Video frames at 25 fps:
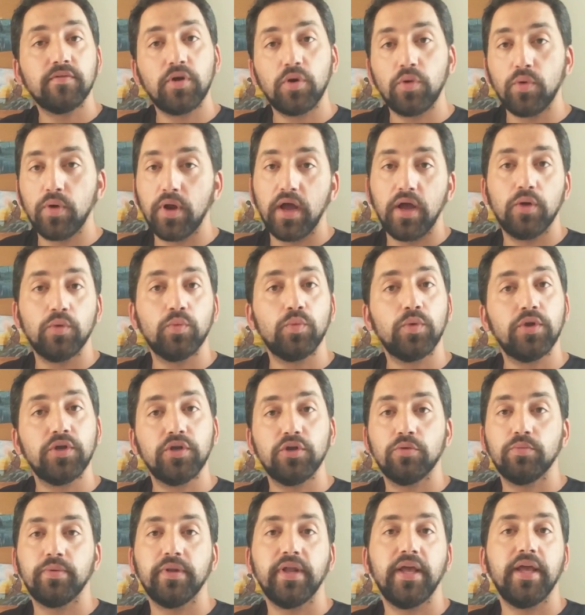around when
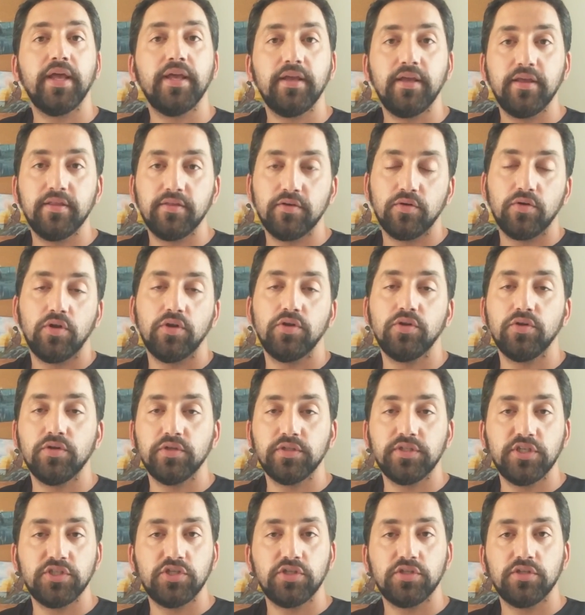you're playing, either on your
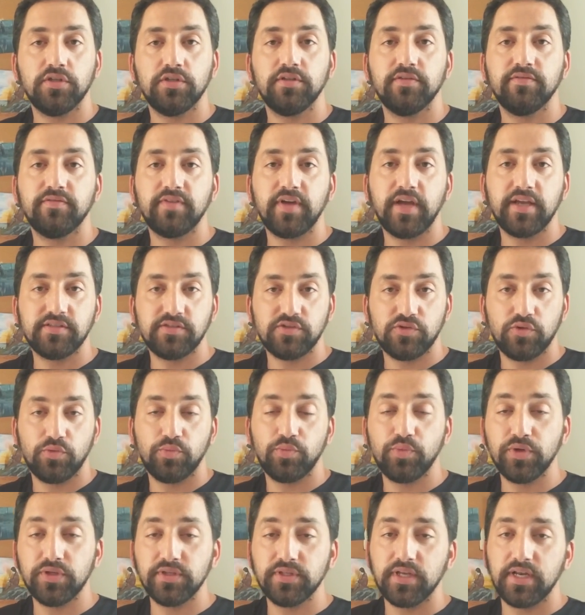digital device or
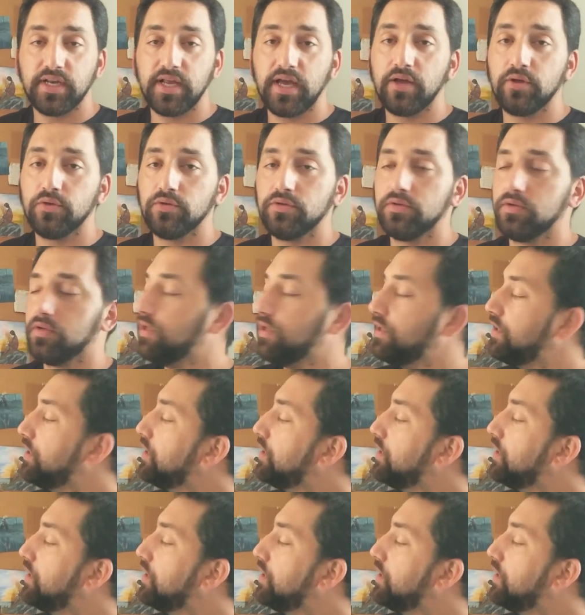printed out.